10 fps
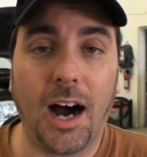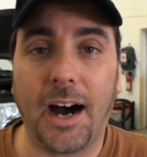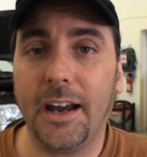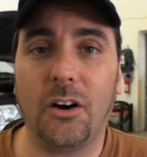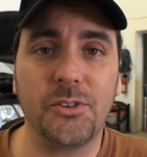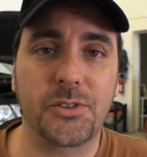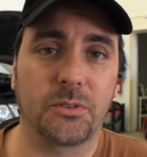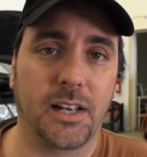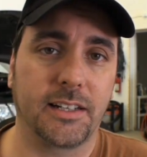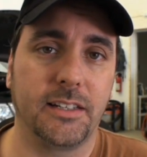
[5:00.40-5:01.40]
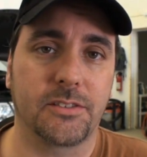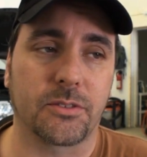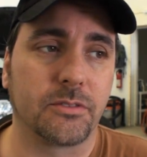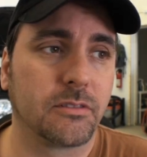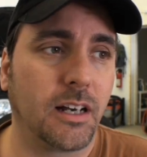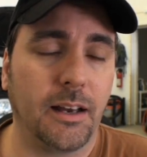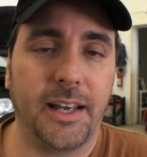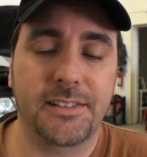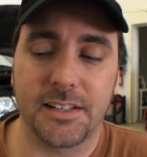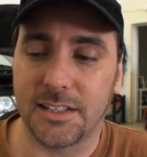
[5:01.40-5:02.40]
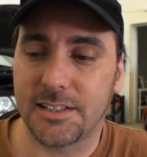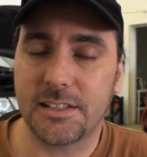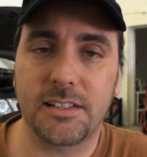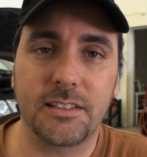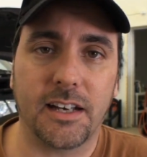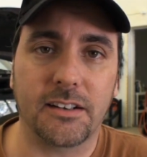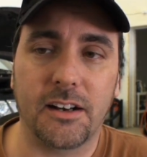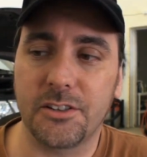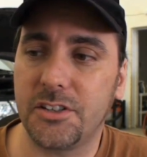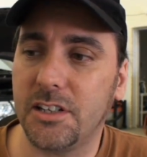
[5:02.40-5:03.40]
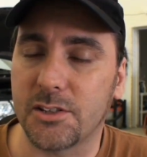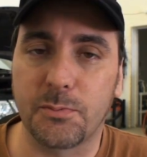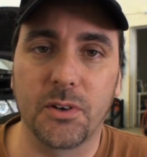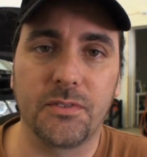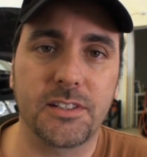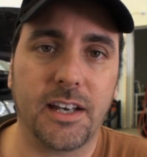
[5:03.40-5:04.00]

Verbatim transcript: I also like diesel. Uh, it's an existing technology, it's proven